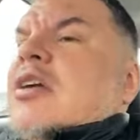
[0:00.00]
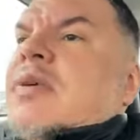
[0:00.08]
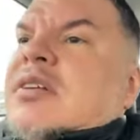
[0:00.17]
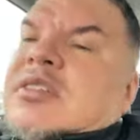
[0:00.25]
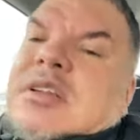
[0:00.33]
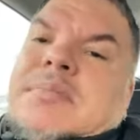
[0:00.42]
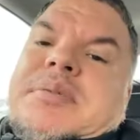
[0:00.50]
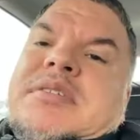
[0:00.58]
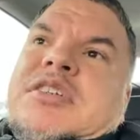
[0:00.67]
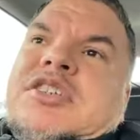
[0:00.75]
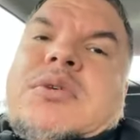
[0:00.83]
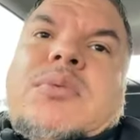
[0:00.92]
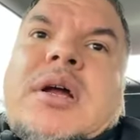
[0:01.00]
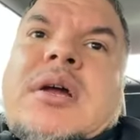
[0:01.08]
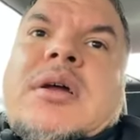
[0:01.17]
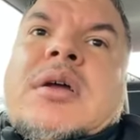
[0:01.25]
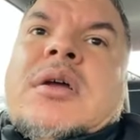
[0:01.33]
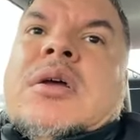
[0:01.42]
of us in a position where
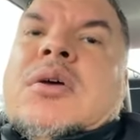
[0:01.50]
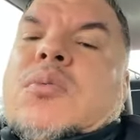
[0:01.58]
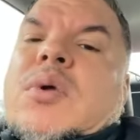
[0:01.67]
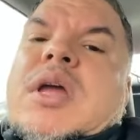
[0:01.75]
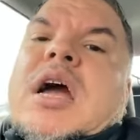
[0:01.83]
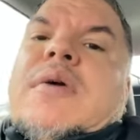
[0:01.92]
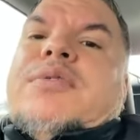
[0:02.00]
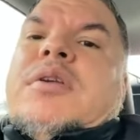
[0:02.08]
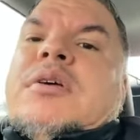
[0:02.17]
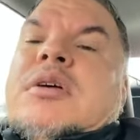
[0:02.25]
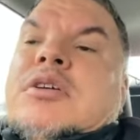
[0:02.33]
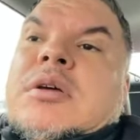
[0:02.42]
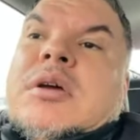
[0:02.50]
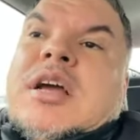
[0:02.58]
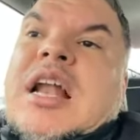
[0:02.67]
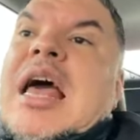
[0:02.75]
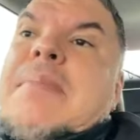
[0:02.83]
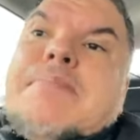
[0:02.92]
we have to
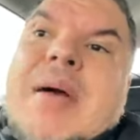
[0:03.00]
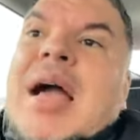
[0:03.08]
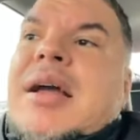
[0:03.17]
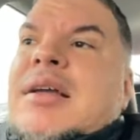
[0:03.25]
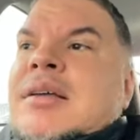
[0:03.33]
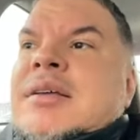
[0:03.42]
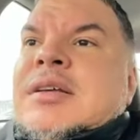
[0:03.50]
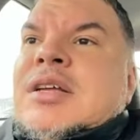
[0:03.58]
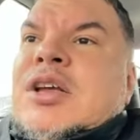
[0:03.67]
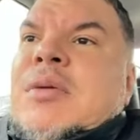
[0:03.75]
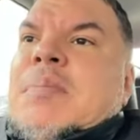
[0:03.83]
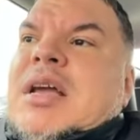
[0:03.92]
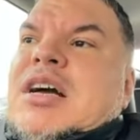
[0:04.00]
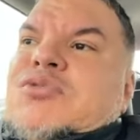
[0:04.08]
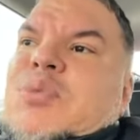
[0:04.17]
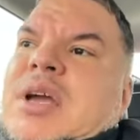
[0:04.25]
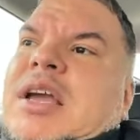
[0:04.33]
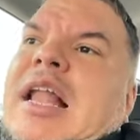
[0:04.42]
clap back, because
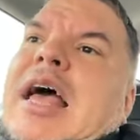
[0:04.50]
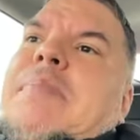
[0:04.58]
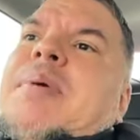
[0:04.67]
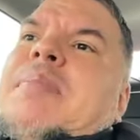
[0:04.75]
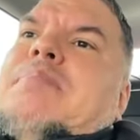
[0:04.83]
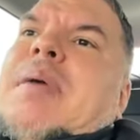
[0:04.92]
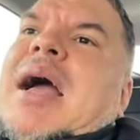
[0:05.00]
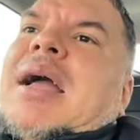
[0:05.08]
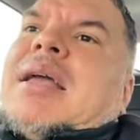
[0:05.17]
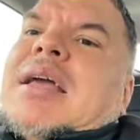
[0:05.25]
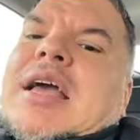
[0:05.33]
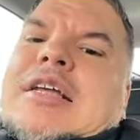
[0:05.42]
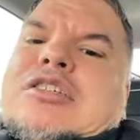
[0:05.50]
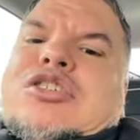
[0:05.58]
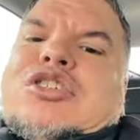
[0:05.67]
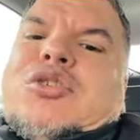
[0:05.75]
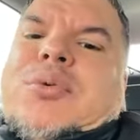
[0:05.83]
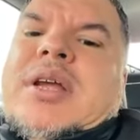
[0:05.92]
we're clapping back as
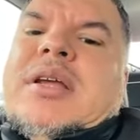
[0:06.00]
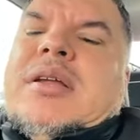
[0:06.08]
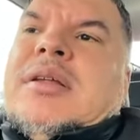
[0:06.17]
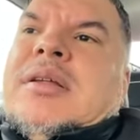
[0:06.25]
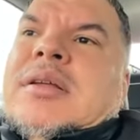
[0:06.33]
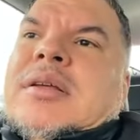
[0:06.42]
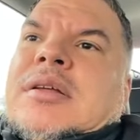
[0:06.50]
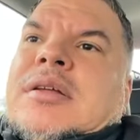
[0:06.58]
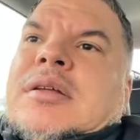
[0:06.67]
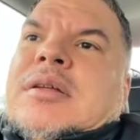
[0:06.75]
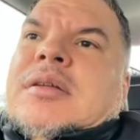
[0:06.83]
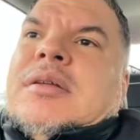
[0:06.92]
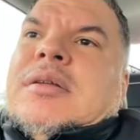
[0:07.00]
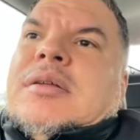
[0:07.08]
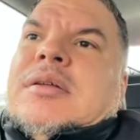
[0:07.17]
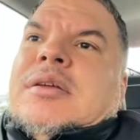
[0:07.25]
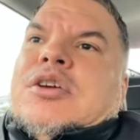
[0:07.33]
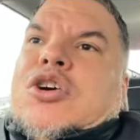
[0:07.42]
street
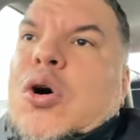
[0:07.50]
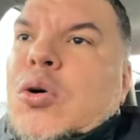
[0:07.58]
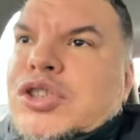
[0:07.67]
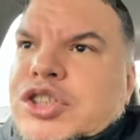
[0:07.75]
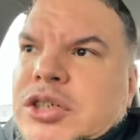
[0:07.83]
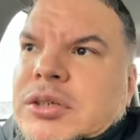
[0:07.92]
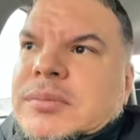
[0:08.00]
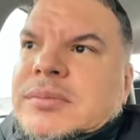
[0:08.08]
culture.